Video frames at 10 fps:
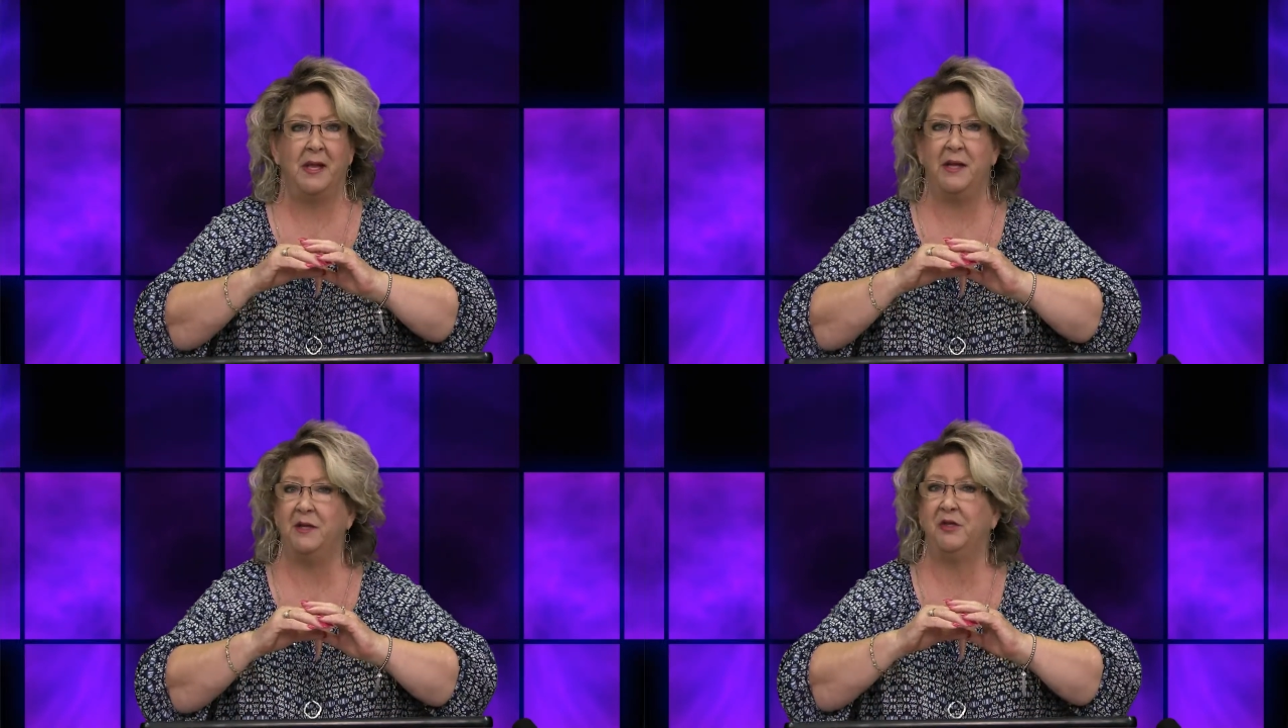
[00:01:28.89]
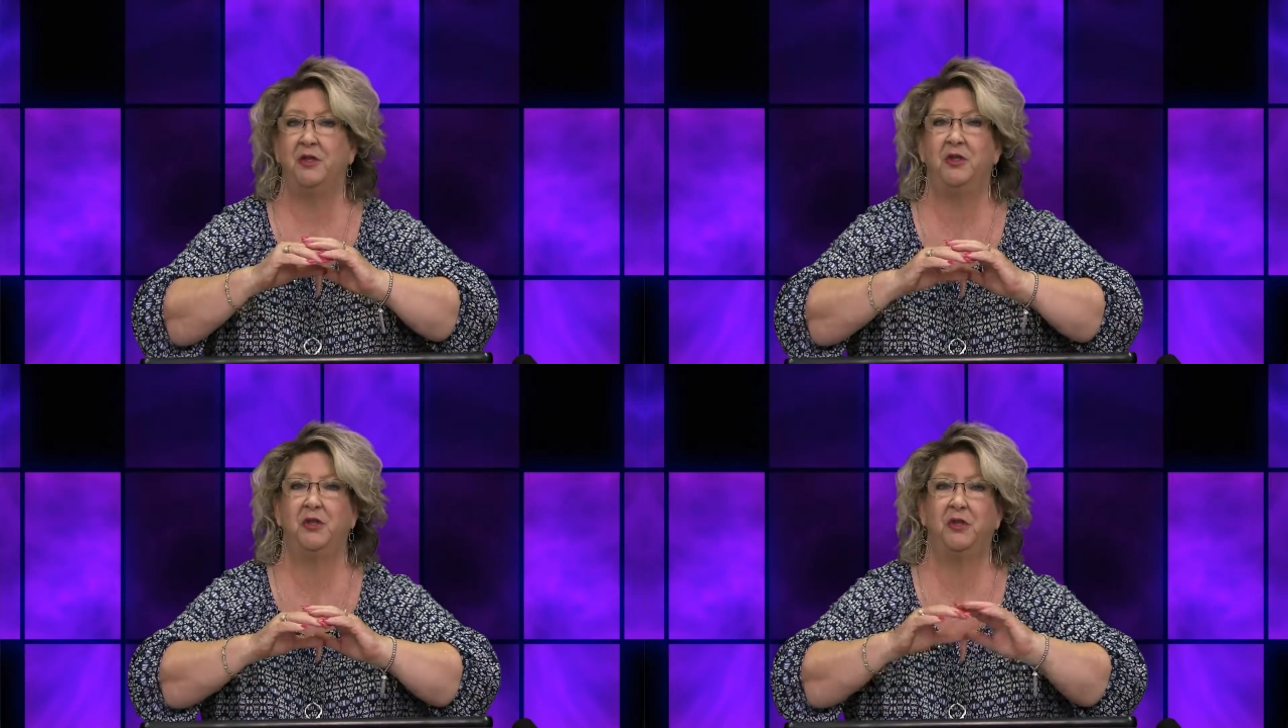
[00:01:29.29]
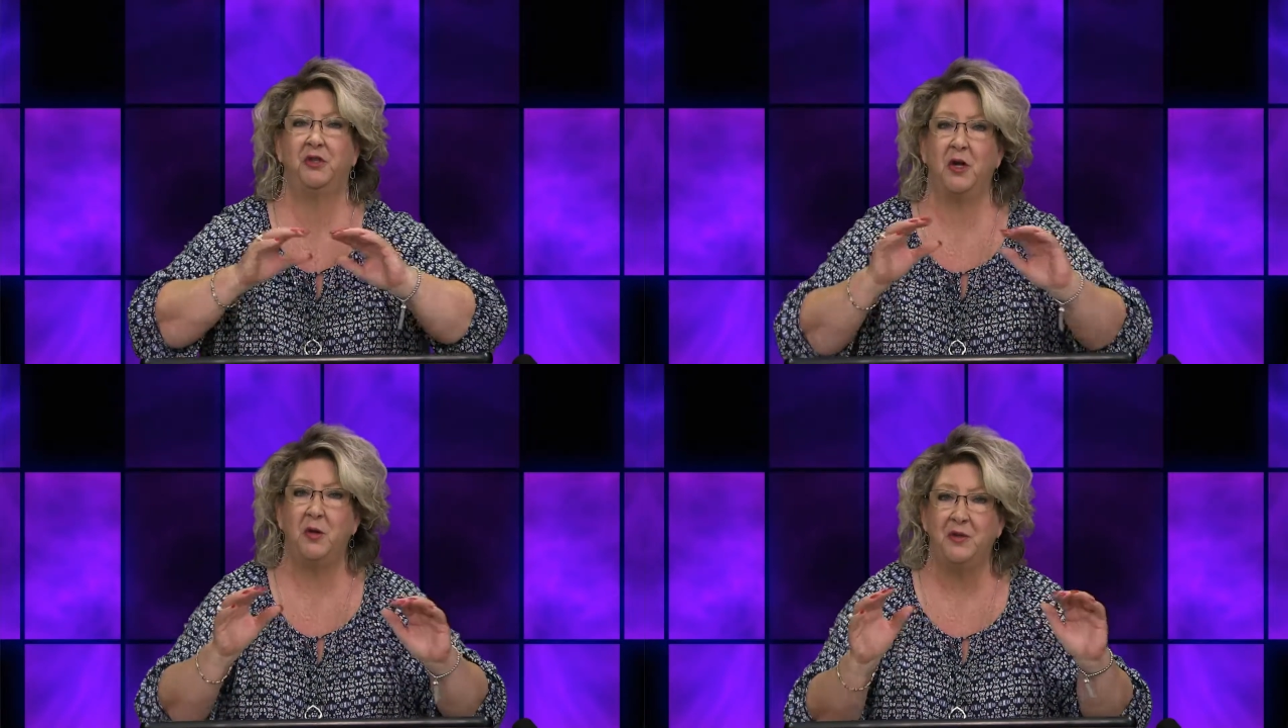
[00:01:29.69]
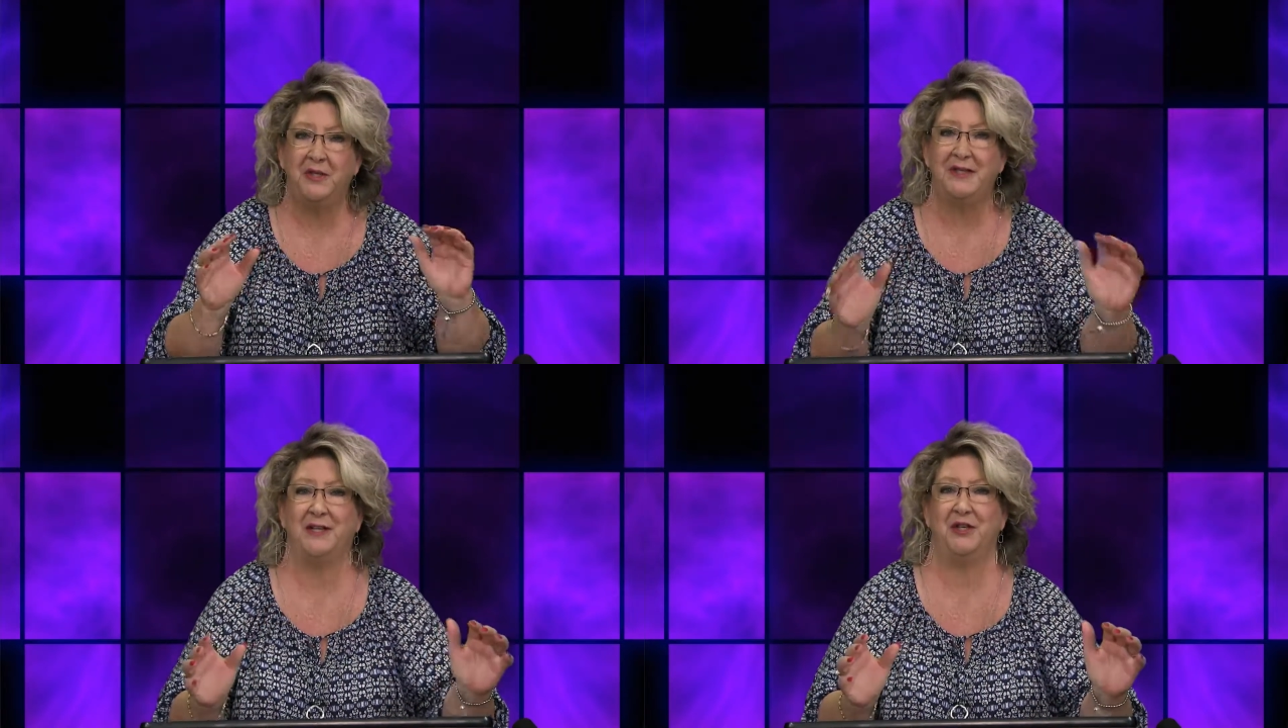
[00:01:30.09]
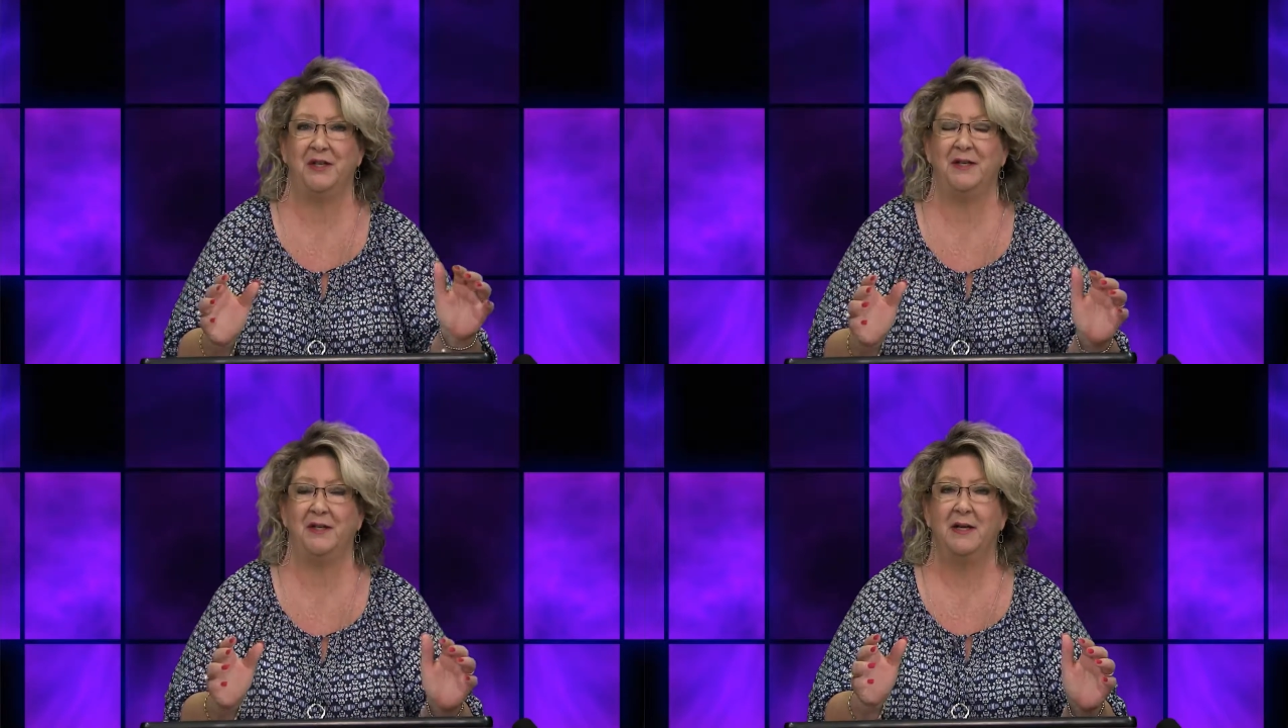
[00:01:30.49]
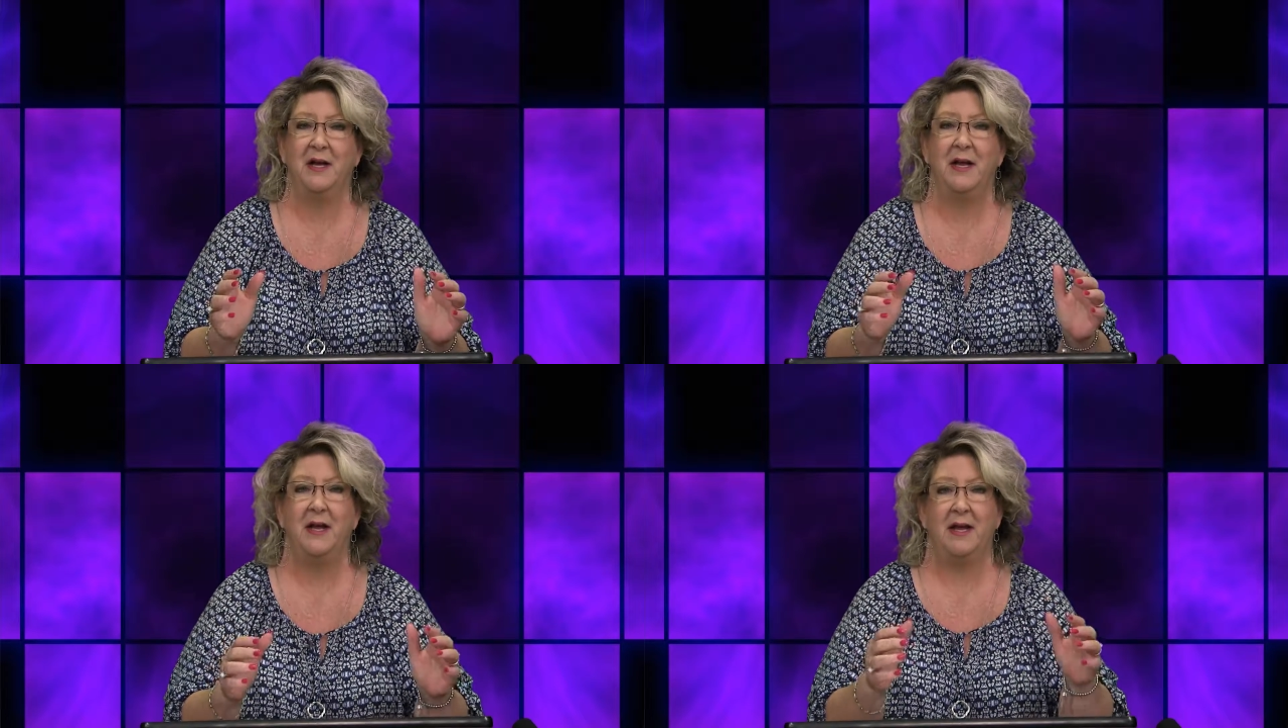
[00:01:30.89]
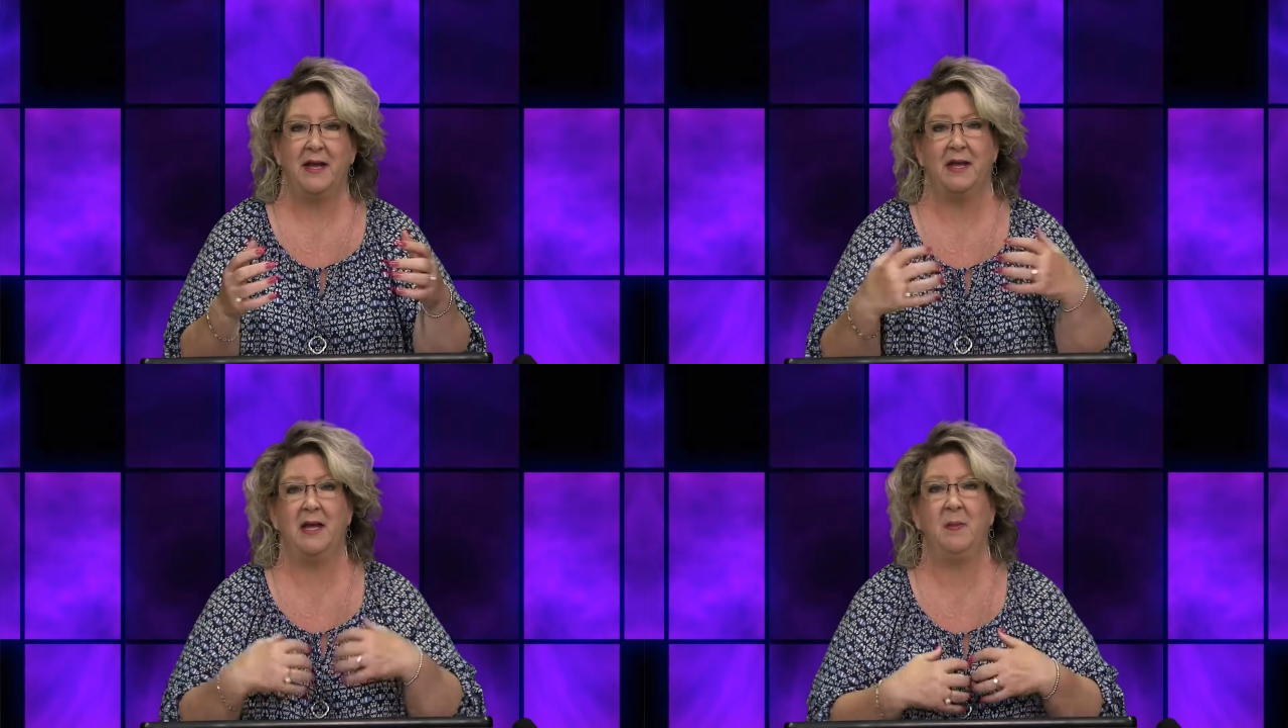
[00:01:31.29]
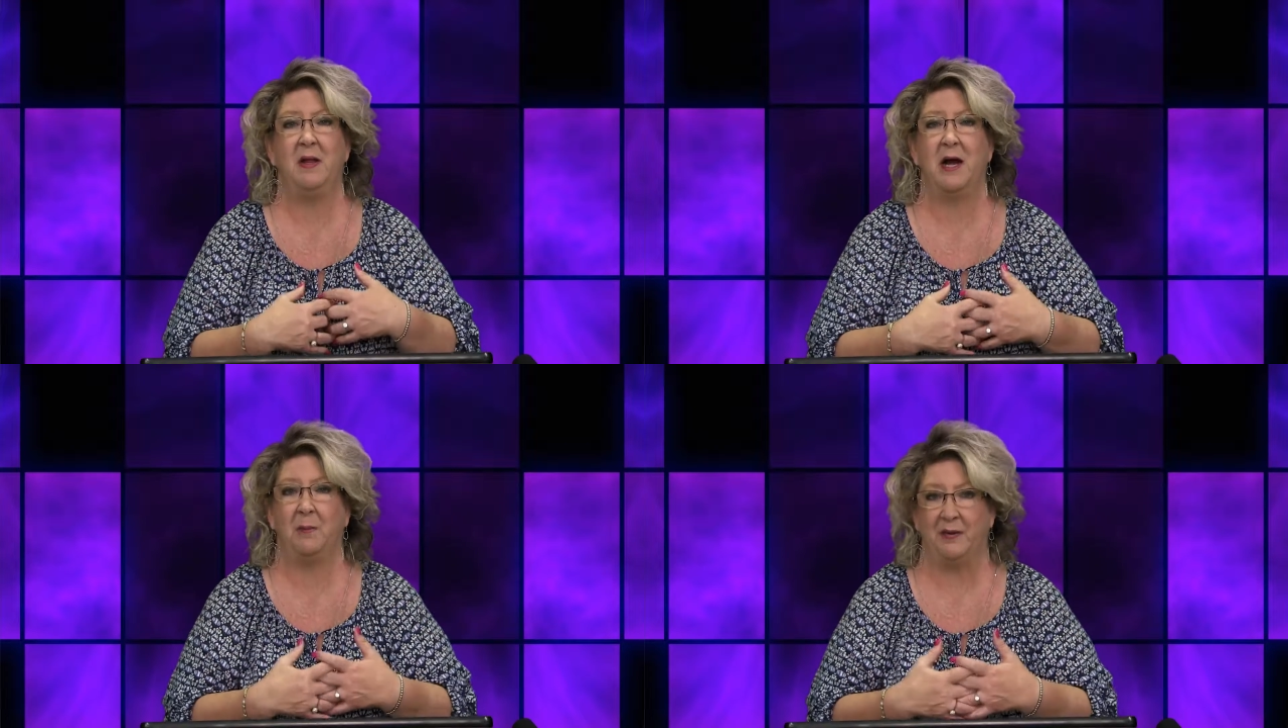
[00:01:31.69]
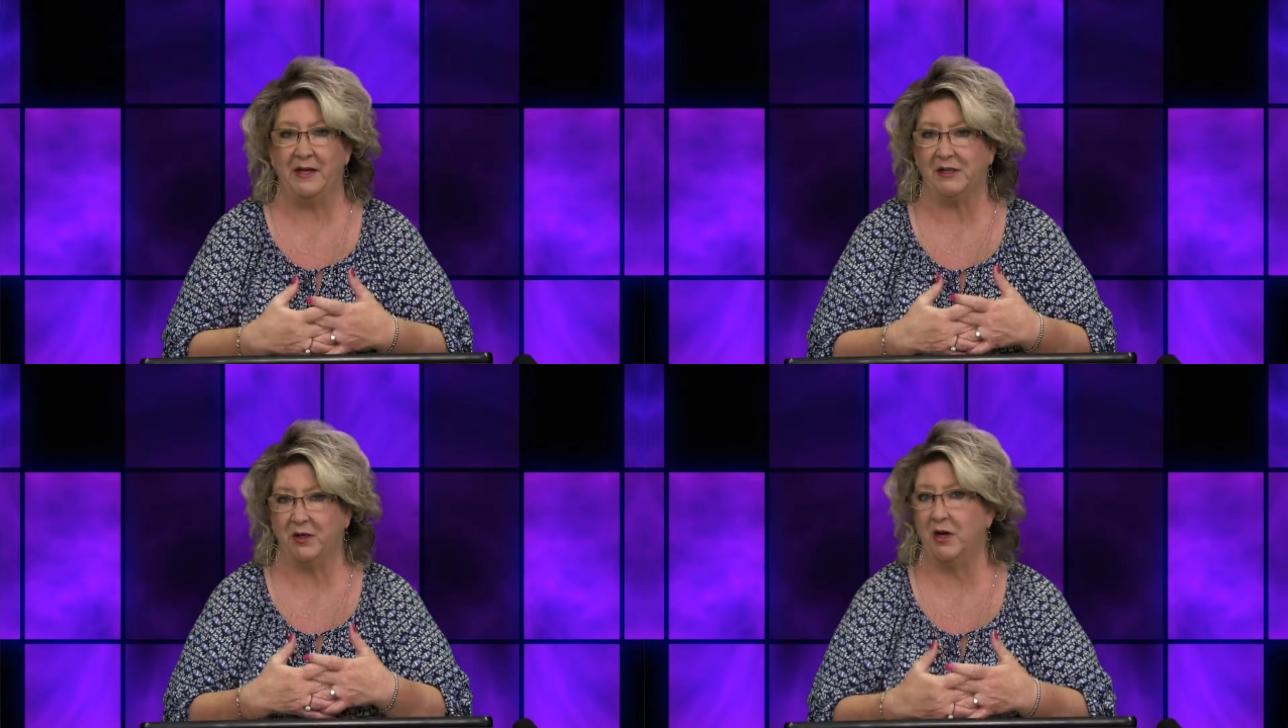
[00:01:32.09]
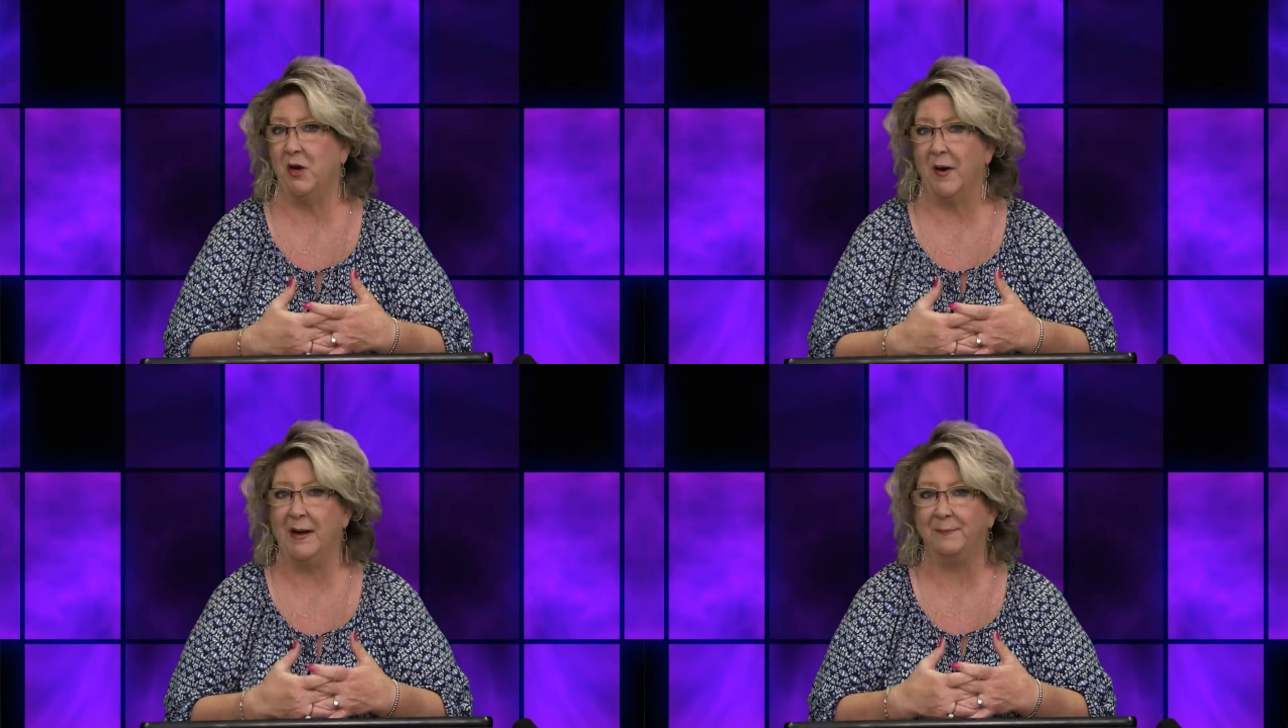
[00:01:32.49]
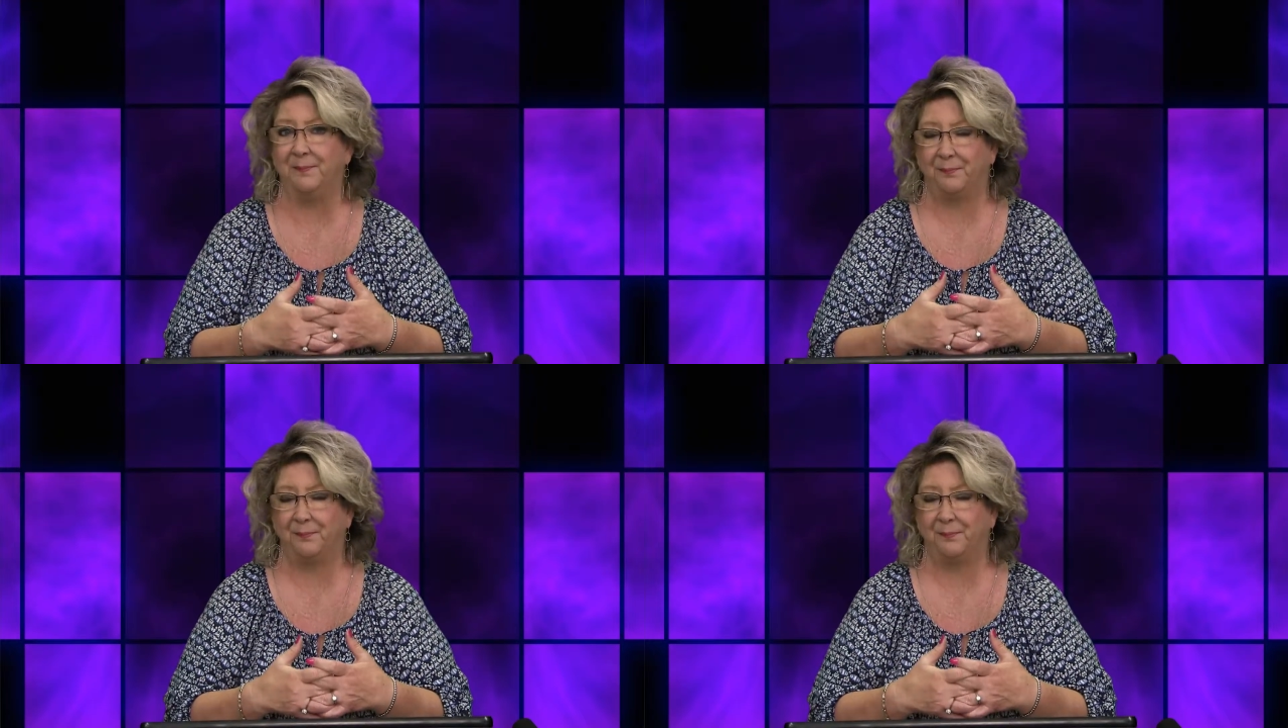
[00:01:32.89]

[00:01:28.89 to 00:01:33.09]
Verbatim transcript: is so diligent in keeping our place looking great.